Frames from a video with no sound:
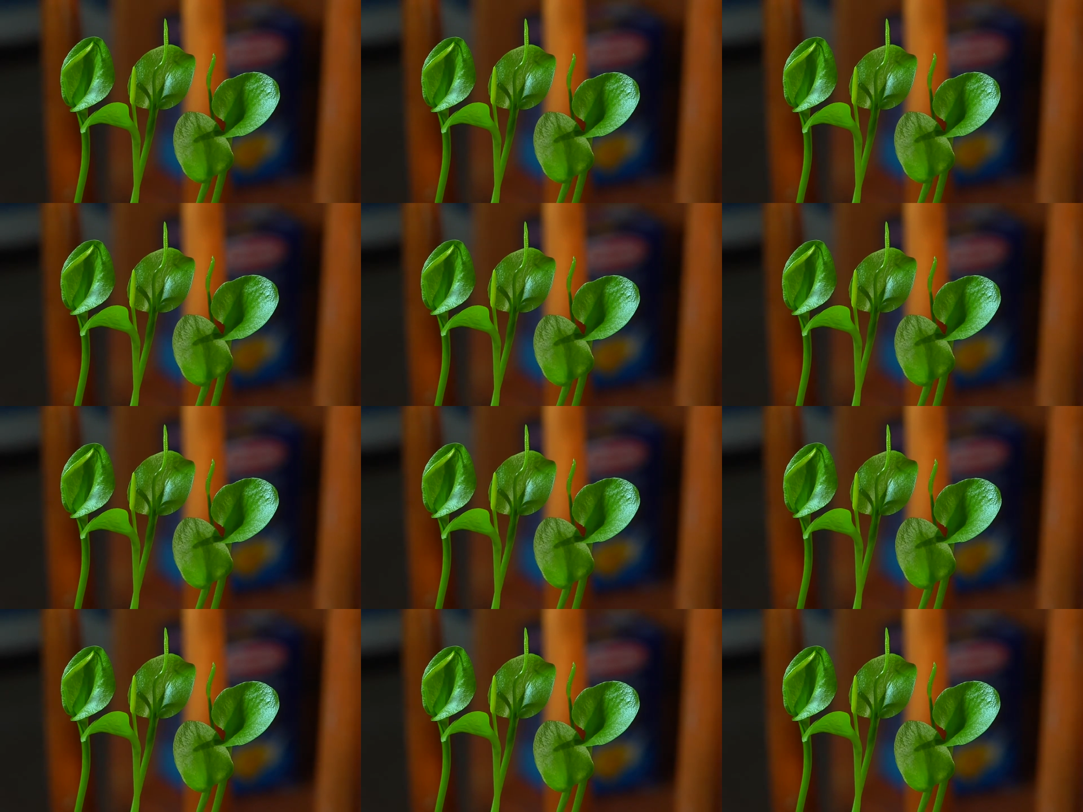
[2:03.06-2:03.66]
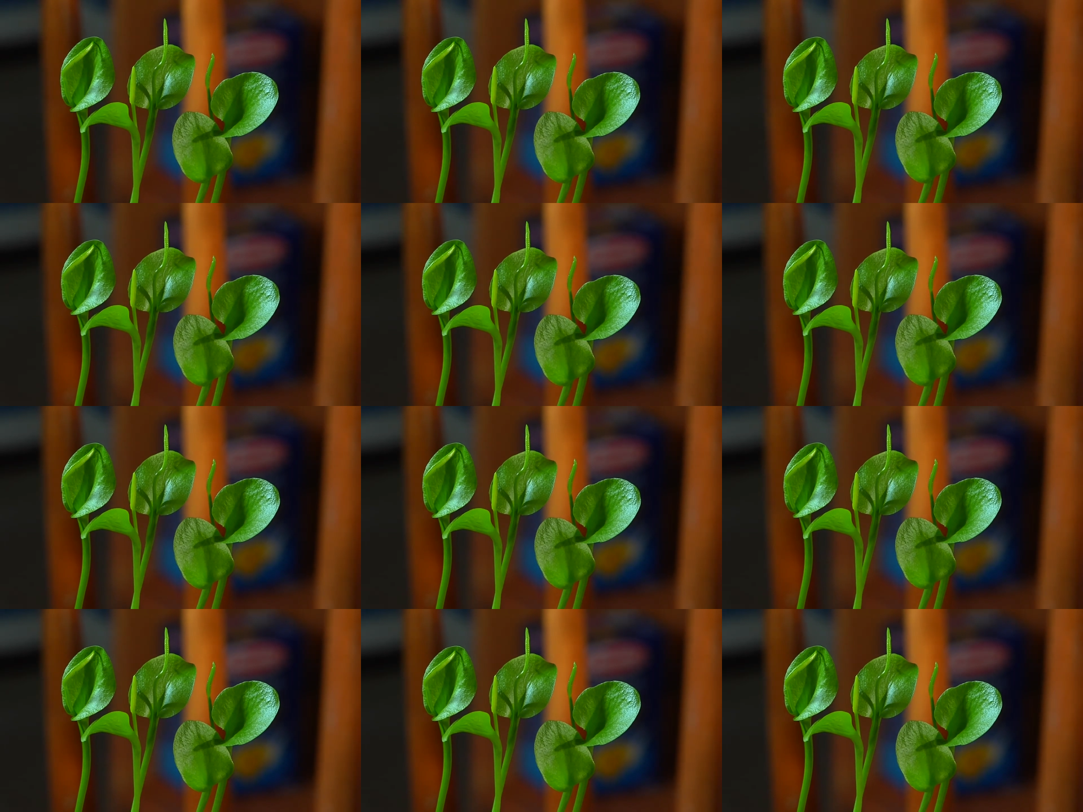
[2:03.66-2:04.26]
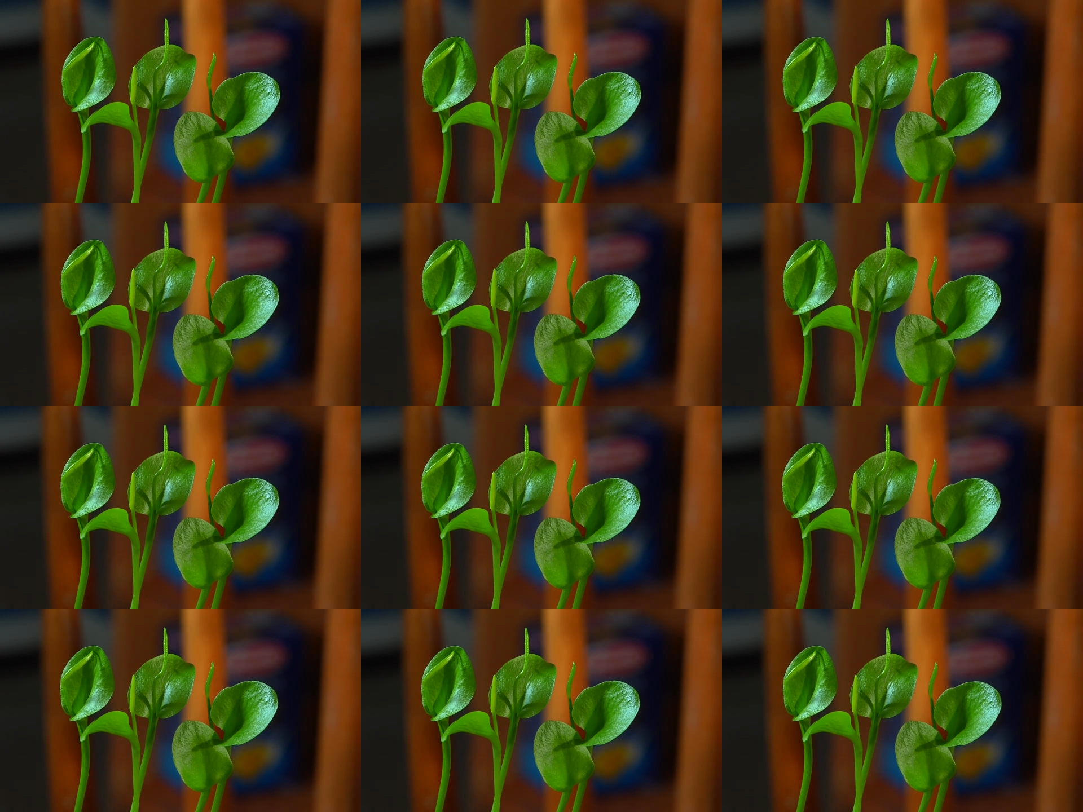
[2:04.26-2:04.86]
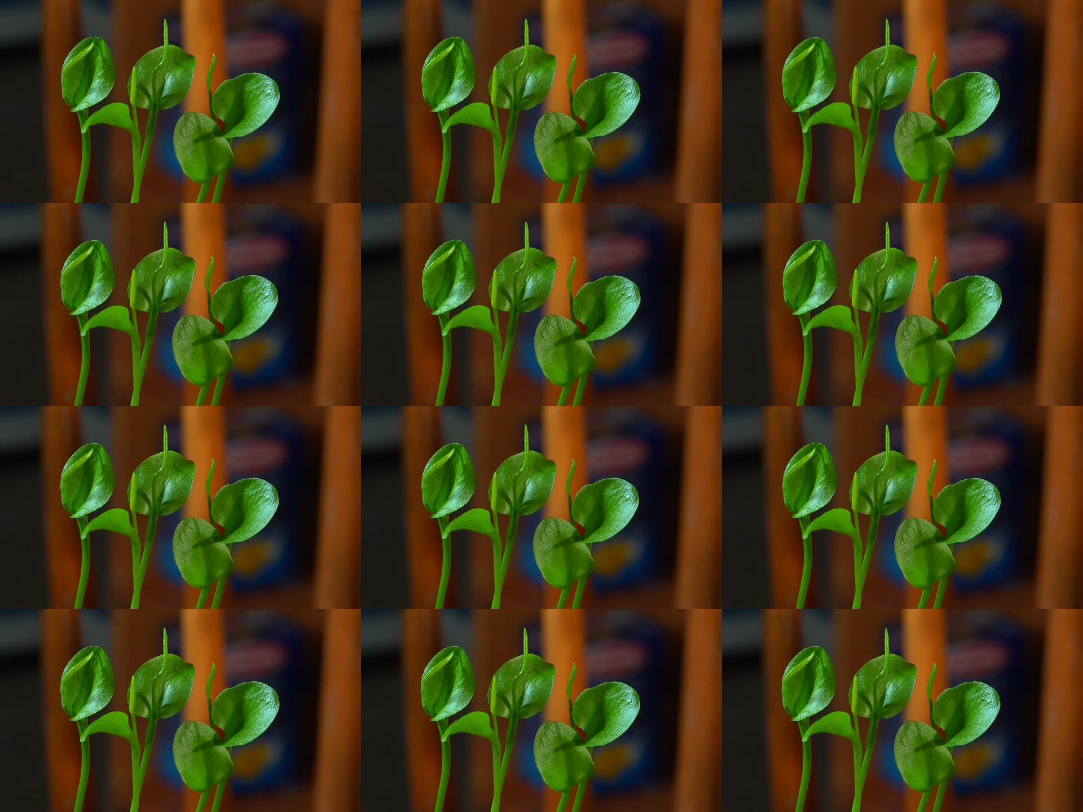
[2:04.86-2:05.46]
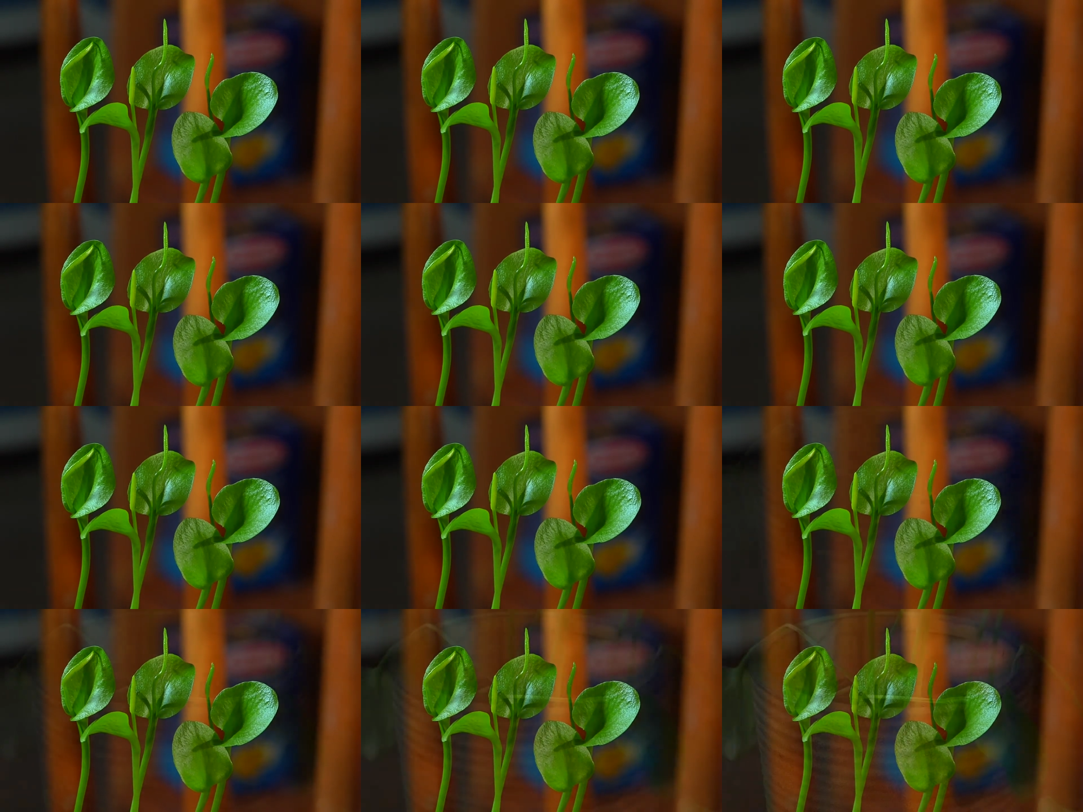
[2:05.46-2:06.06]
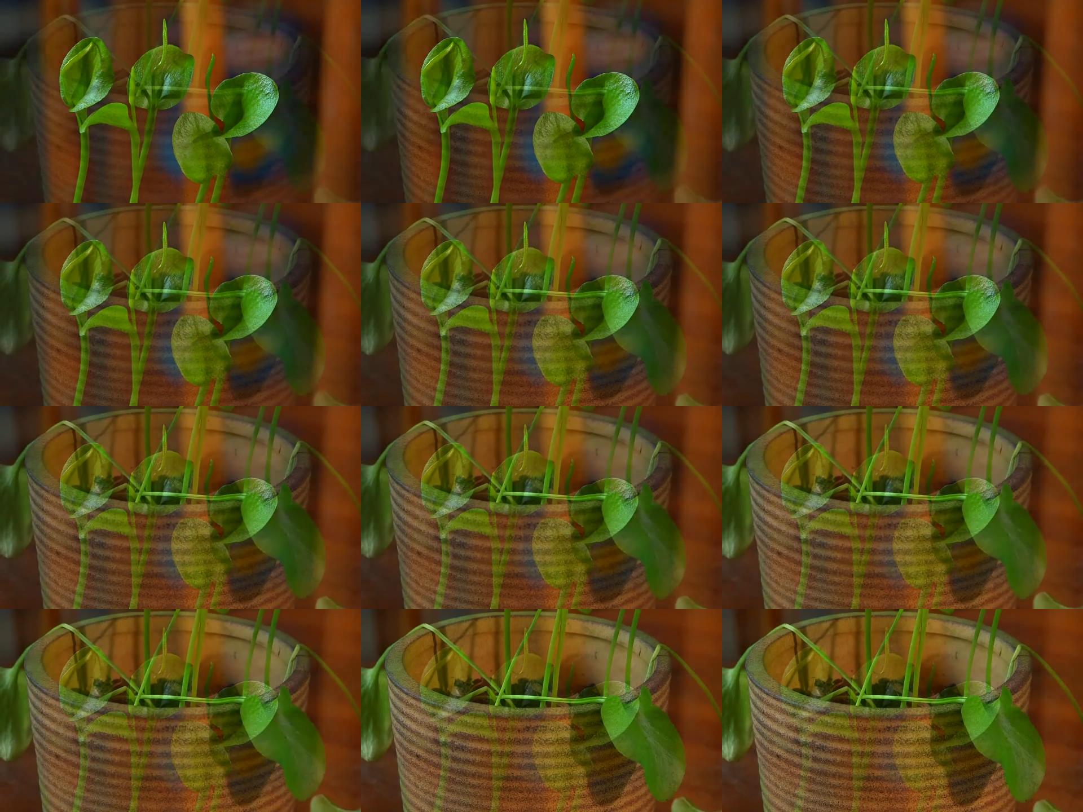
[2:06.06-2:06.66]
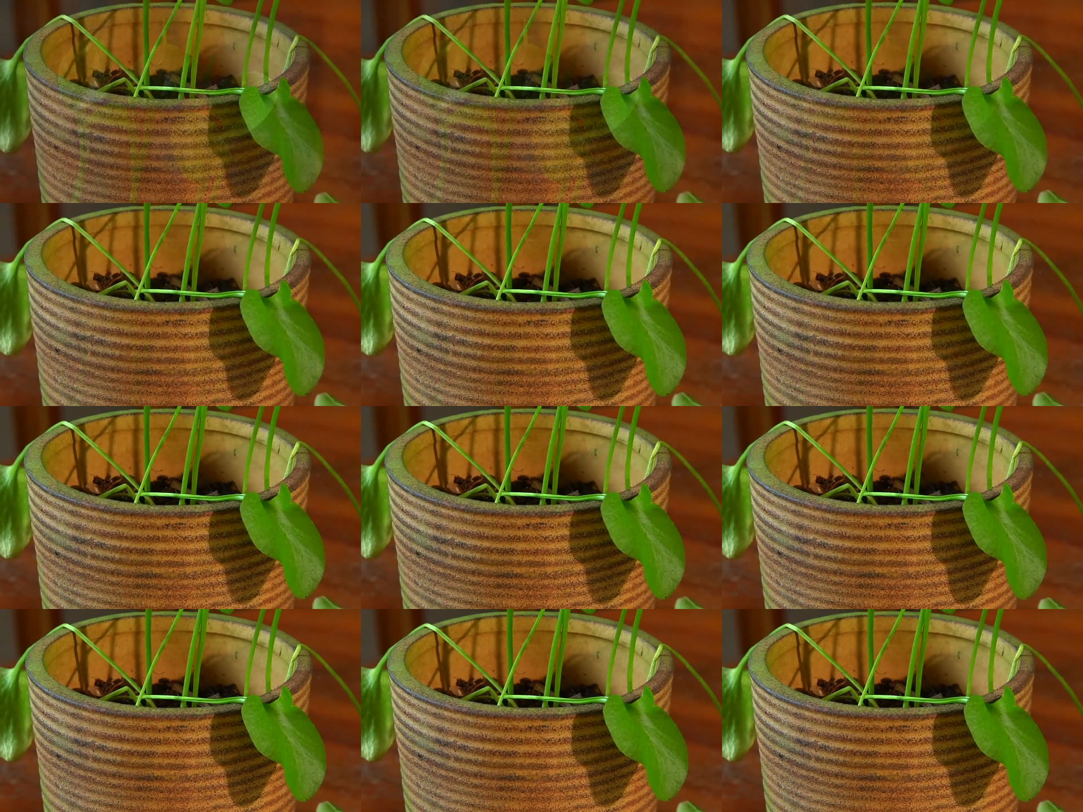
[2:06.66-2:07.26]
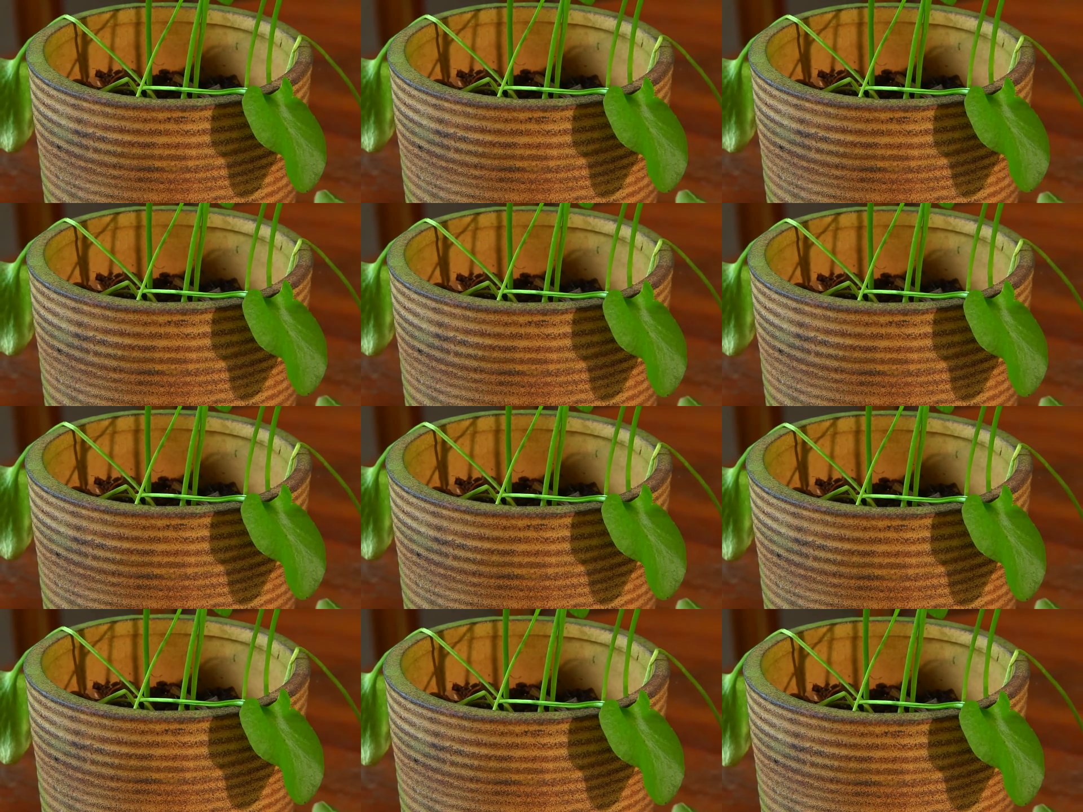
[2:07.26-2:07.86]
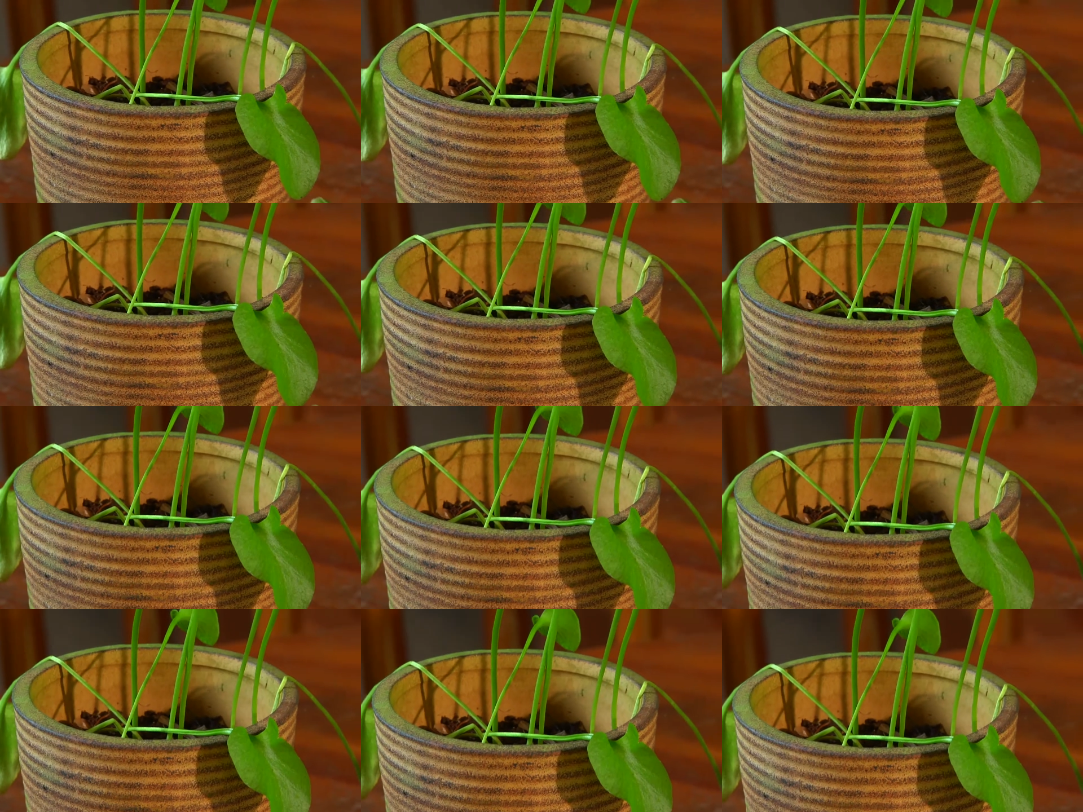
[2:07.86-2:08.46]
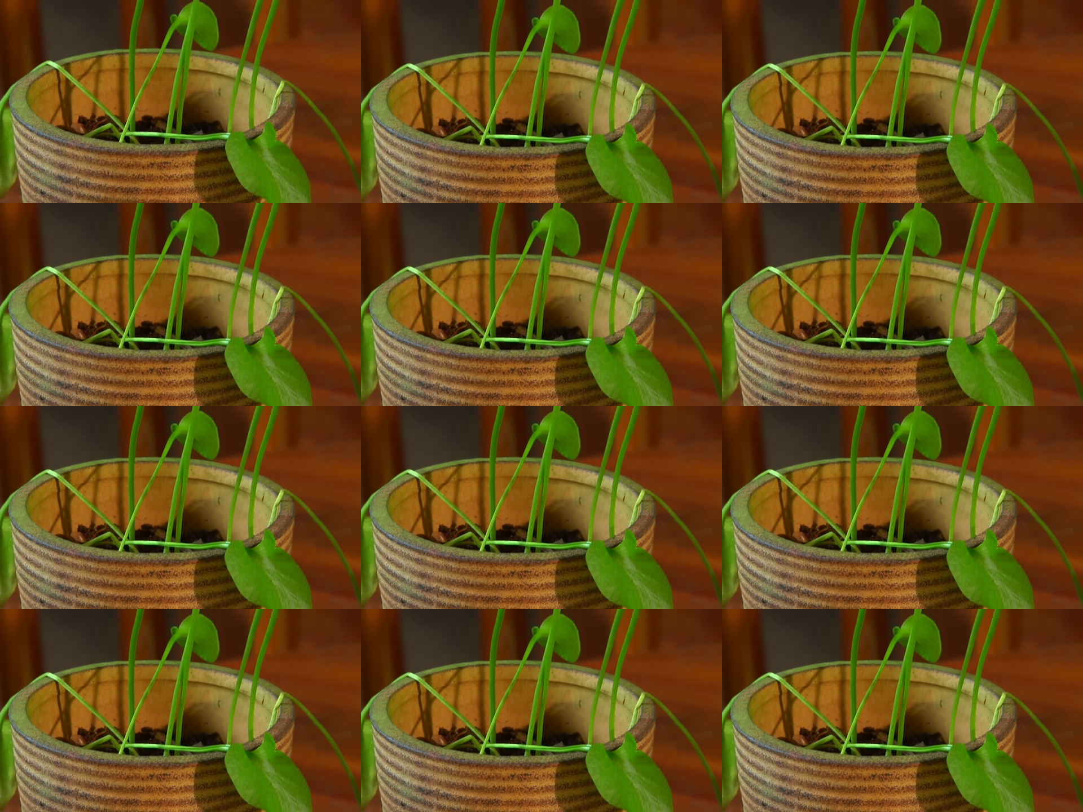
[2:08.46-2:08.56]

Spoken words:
Nobody's mouth can be seen.